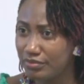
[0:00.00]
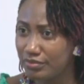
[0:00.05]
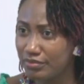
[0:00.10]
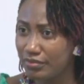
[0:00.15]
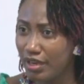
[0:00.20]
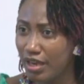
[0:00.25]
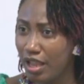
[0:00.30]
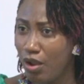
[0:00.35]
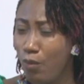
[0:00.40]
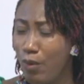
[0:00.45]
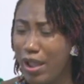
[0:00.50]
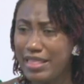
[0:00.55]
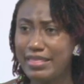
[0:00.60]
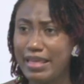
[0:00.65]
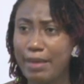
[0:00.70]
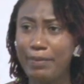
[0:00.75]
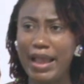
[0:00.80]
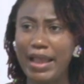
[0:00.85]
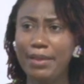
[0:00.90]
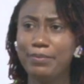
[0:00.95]
When the
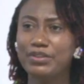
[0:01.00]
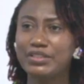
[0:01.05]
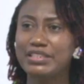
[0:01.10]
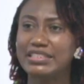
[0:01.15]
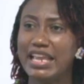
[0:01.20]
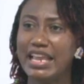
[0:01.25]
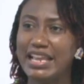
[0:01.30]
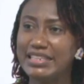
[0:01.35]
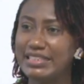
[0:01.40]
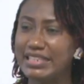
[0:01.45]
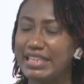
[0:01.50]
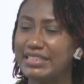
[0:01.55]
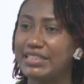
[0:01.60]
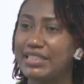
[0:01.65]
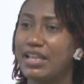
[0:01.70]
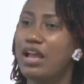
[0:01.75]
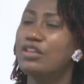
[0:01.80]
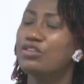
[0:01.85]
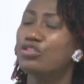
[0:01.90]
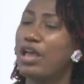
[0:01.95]
Bible says
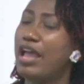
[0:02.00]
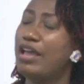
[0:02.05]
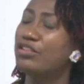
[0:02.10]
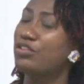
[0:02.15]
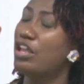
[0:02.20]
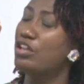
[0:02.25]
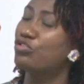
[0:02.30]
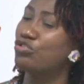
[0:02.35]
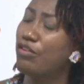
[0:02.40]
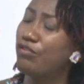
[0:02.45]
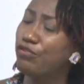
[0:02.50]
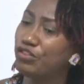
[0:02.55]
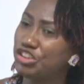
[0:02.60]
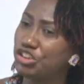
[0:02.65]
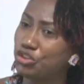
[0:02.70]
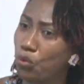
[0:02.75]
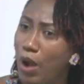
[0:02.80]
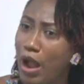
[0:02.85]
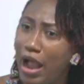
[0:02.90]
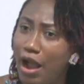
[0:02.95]
it, sofu
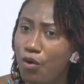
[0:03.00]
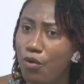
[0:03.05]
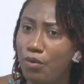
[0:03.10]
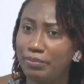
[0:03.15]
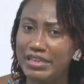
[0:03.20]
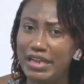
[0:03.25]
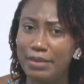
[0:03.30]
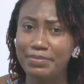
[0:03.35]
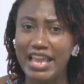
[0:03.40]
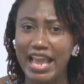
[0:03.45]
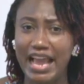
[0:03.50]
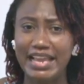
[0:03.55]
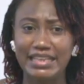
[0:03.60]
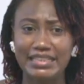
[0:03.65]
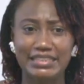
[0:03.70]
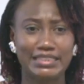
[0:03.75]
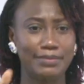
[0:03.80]
jowahum de biayete,